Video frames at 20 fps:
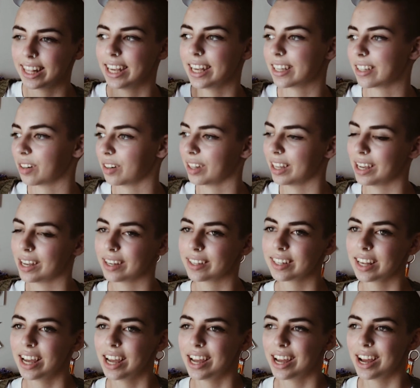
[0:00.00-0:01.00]
this or this.
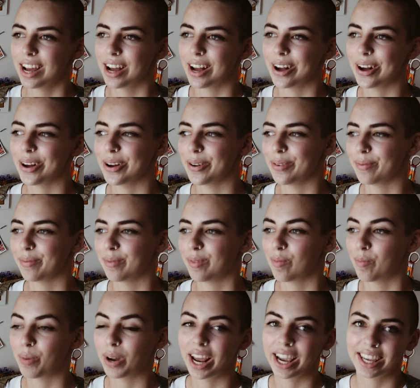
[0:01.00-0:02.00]

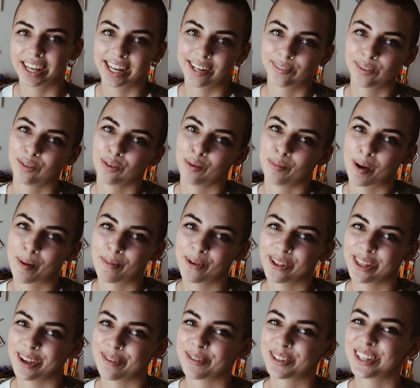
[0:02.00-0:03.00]
But I can never remember
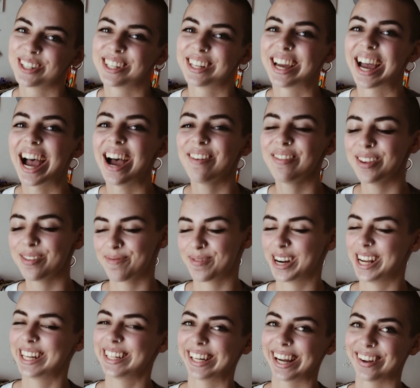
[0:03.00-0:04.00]
them. So to have them
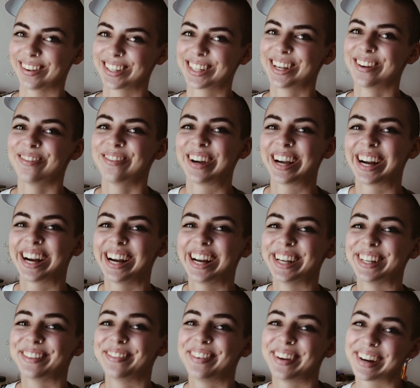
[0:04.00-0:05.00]
written down somewhere
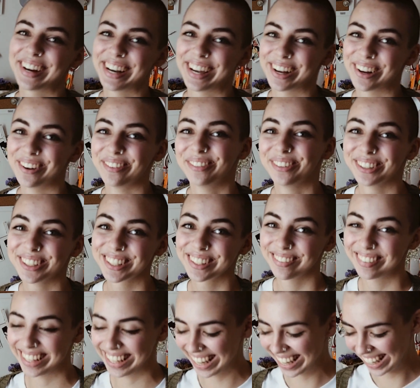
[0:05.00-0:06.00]
is very helpful to
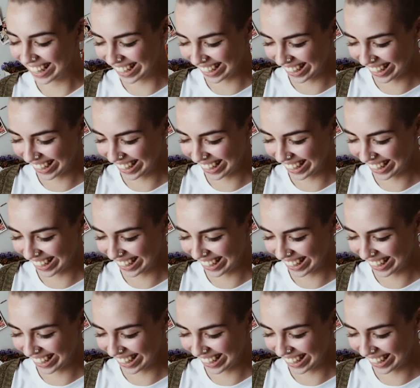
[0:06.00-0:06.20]
me.